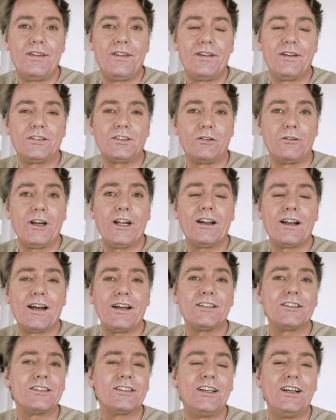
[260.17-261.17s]
She
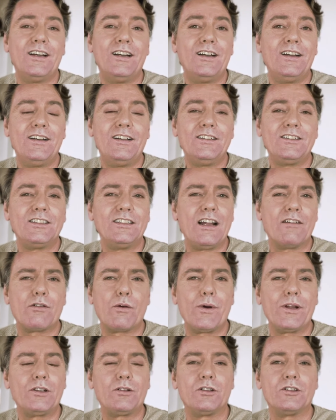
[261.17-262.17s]
realized she never
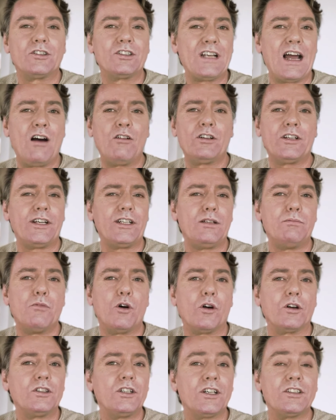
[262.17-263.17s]
went to the sauna
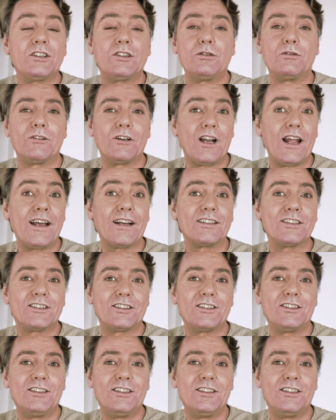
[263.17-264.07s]
anymore just to relax.